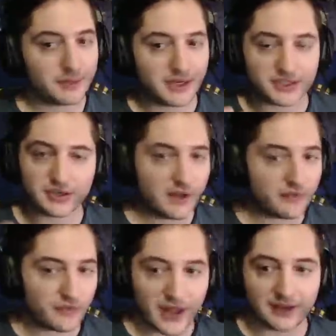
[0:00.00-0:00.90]
because they're not
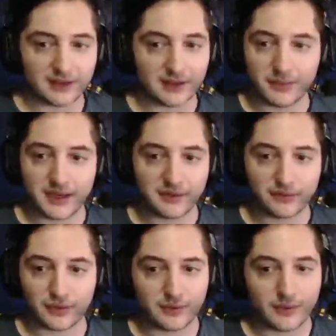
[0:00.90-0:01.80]
flagged up, they get
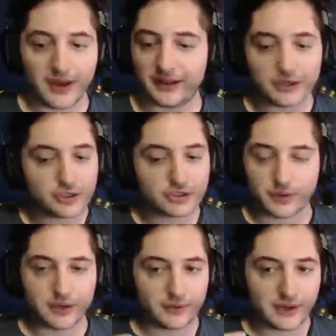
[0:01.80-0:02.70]
free reign. They're just
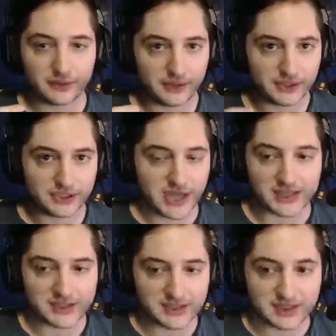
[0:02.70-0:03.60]
running around looting
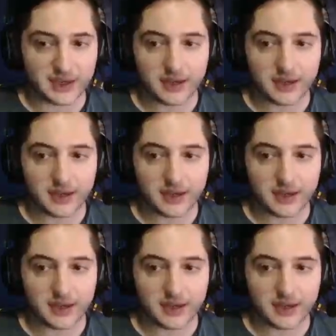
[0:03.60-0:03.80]
chests.